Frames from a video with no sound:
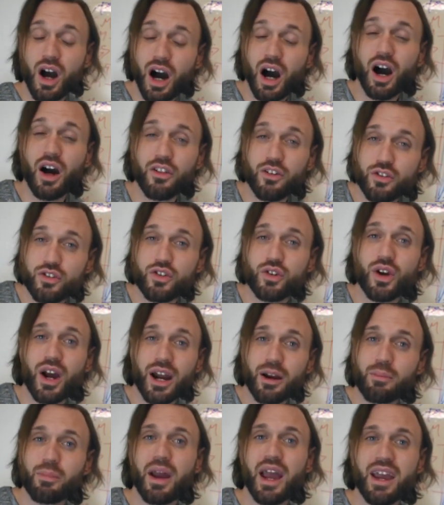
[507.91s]
Others you
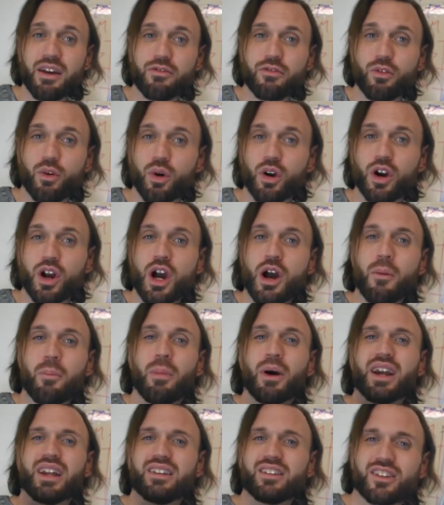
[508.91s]
got to pay for,
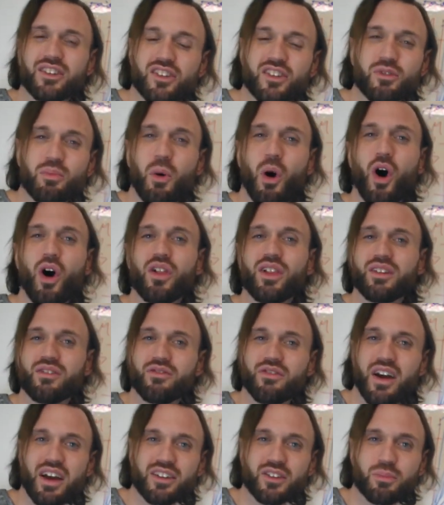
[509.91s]
but it's a small
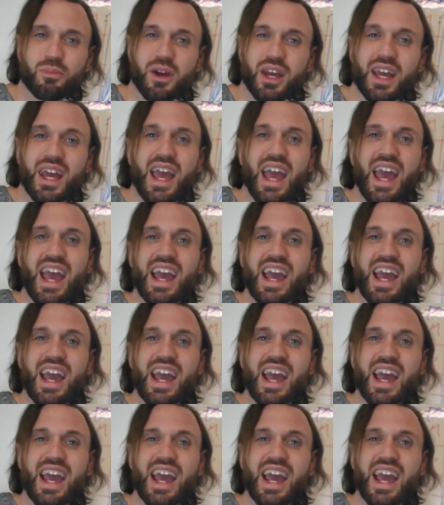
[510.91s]
investment.